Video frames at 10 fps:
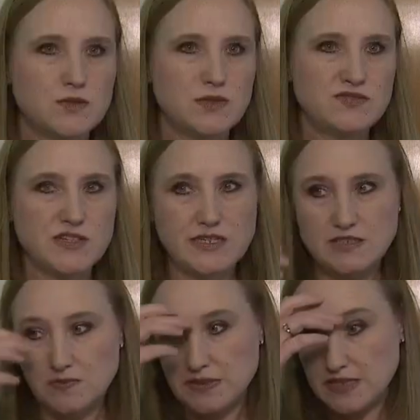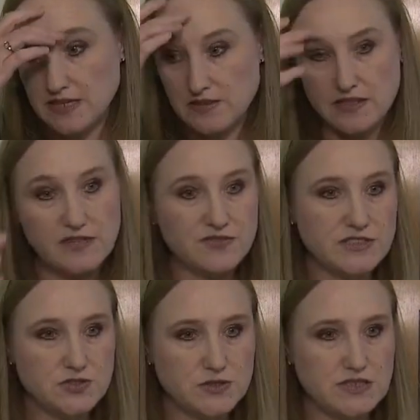We've tried to put together enough
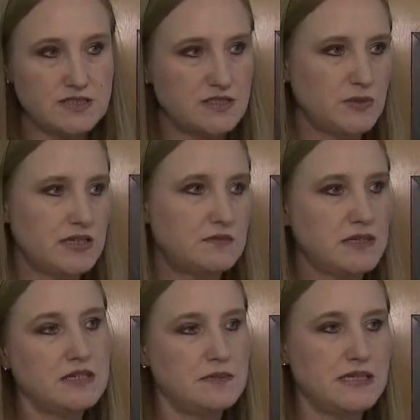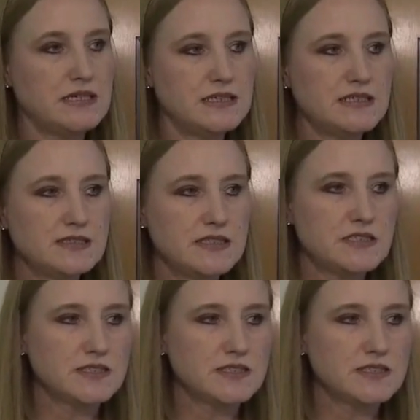resources that we can meet immediate needs here